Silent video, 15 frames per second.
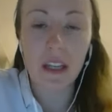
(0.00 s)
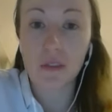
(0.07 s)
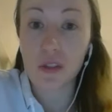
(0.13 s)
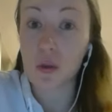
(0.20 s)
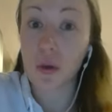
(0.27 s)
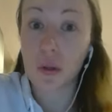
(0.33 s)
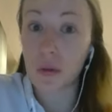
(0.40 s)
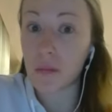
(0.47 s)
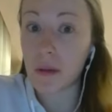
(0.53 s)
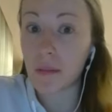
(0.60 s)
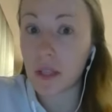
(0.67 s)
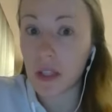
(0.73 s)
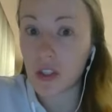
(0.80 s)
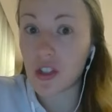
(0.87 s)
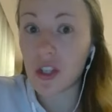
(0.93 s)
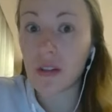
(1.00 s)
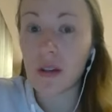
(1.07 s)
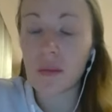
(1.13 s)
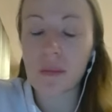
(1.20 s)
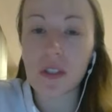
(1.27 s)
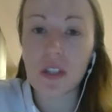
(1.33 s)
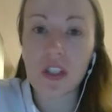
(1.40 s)
if it's going to be a
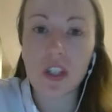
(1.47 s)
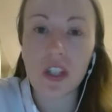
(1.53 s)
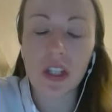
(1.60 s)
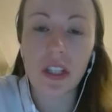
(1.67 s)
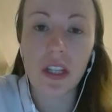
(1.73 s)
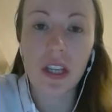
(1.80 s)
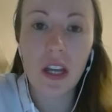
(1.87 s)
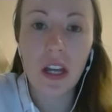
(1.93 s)
managerial position.